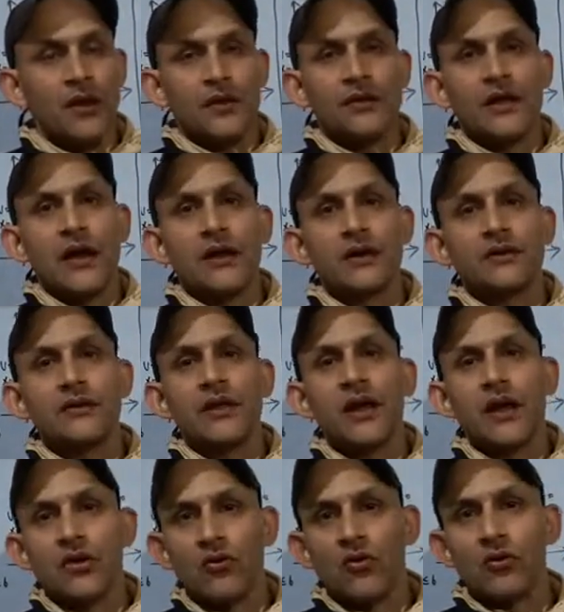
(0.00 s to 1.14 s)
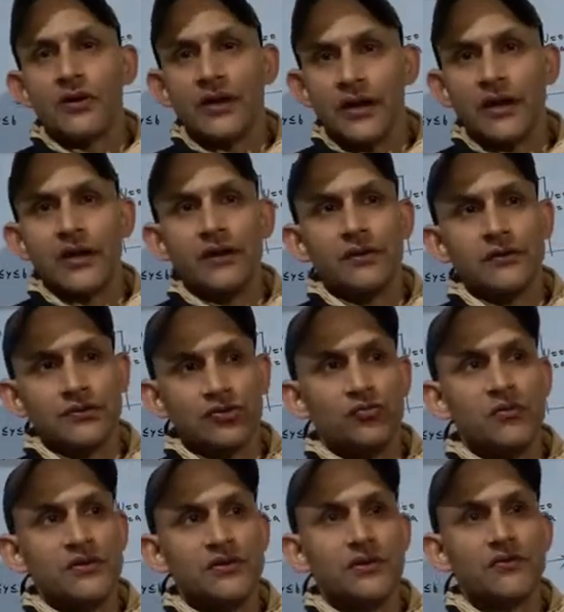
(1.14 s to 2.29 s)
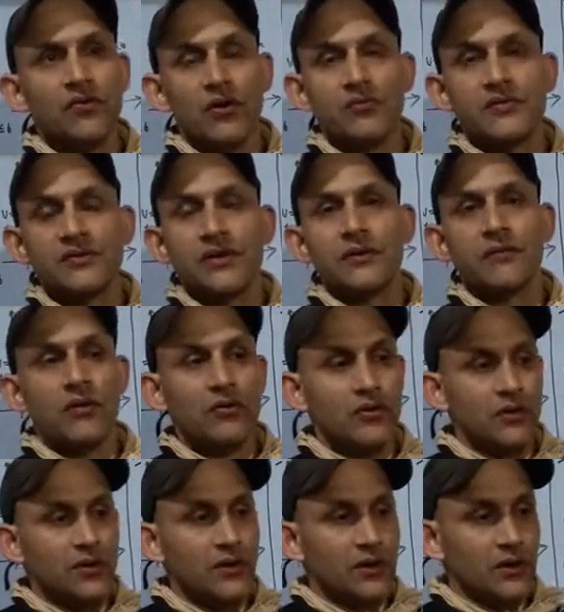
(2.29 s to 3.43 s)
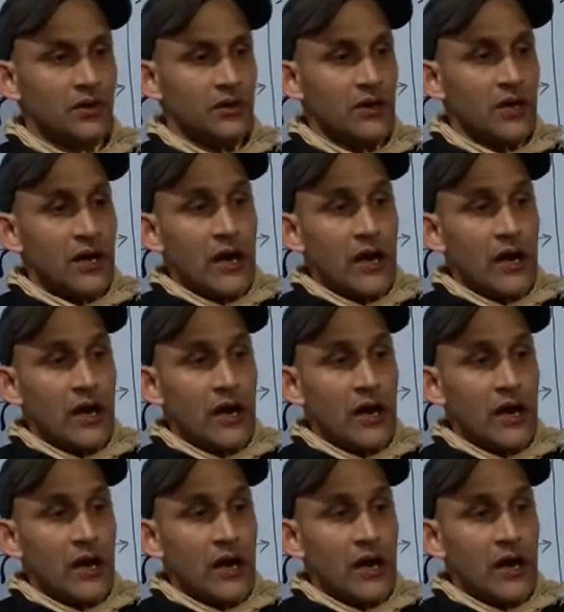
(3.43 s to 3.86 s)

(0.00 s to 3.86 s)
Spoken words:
that they are not getting so much information about